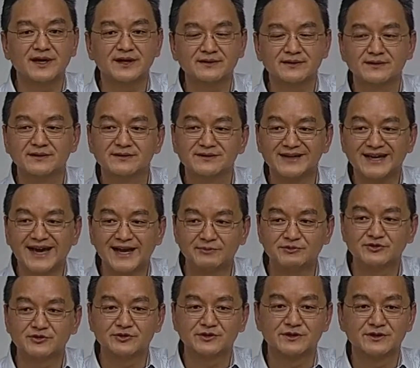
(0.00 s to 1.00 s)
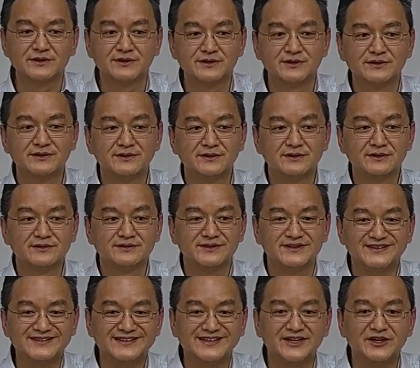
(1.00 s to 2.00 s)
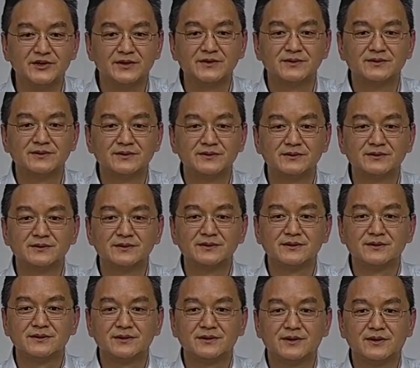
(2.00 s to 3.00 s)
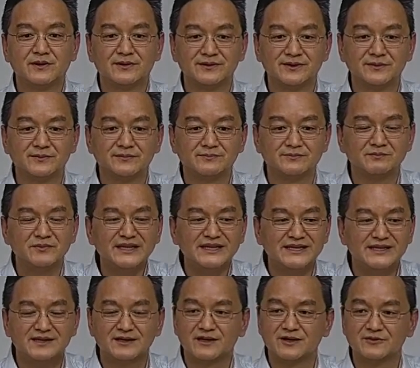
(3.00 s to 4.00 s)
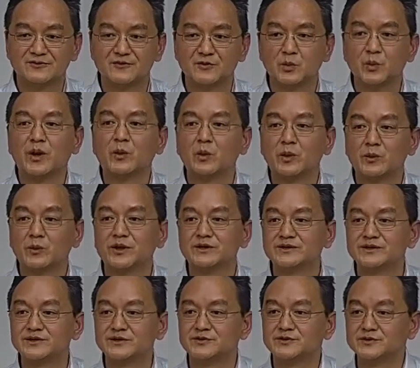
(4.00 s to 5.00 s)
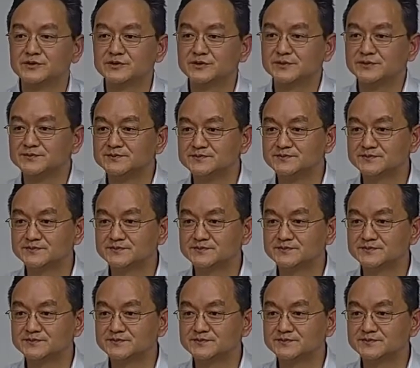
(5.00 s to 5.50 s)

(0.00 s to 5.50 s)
that can capture the scale or the meaning of what we wanted to do.